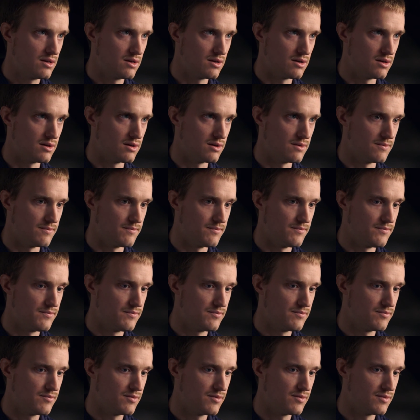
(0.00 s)
um,
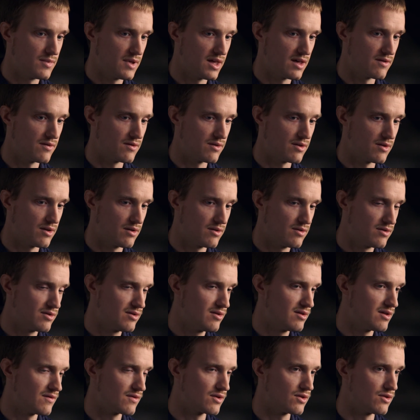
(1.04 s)
have a
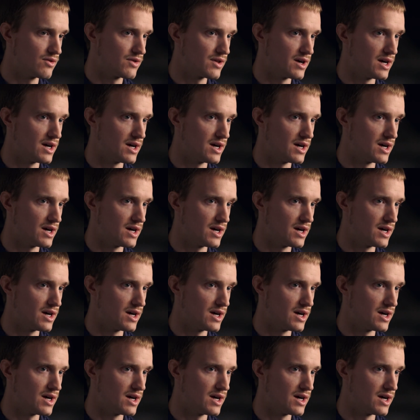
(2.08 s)
difficult